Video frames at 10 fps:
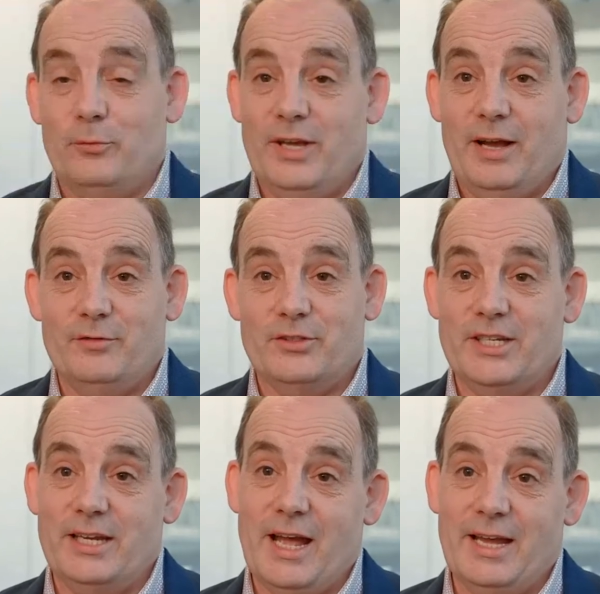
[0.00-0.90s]
We haven't
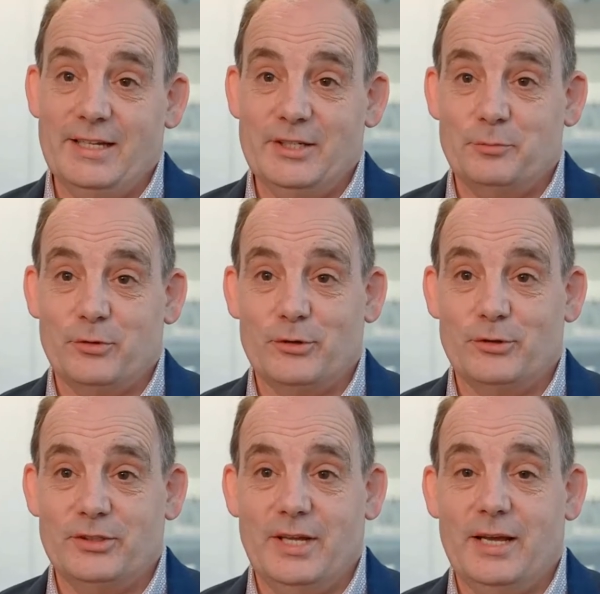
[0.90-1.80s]
seen Haley's
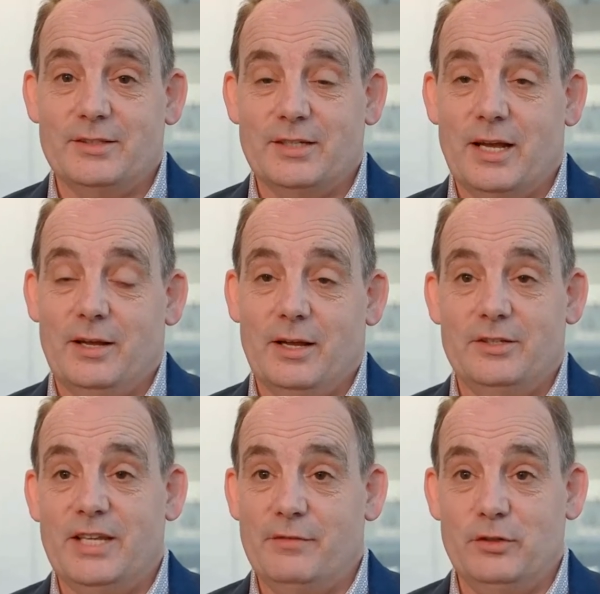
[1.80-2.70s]
product yet, uh,
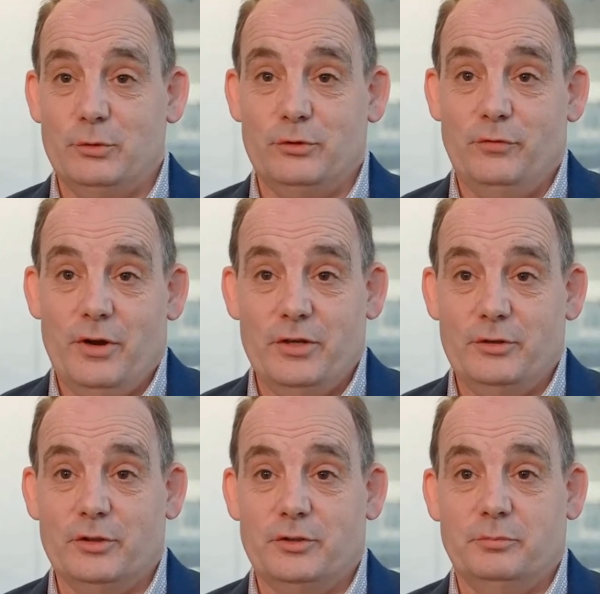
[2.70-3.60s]
and David's was very
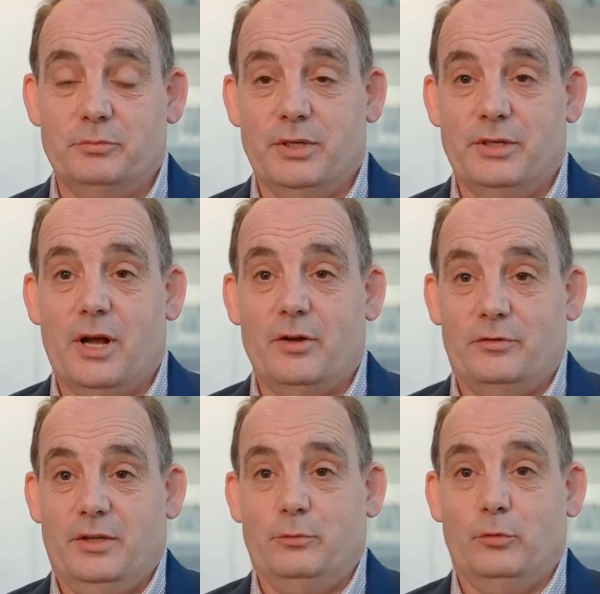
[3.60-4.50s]
good, but I
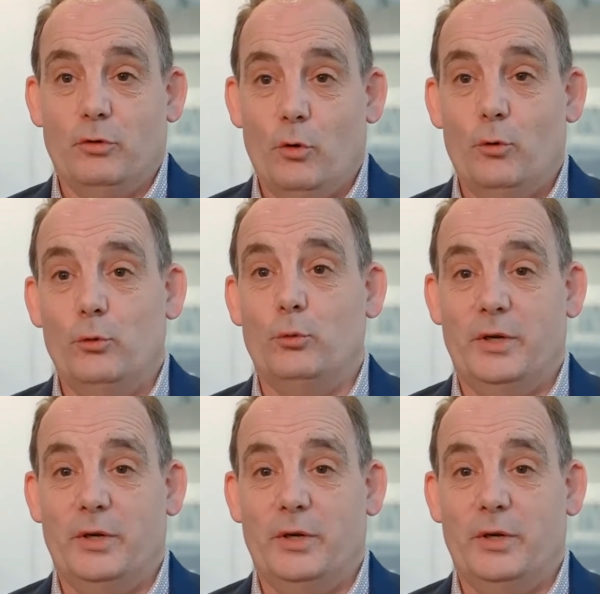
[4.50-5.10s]
think we're all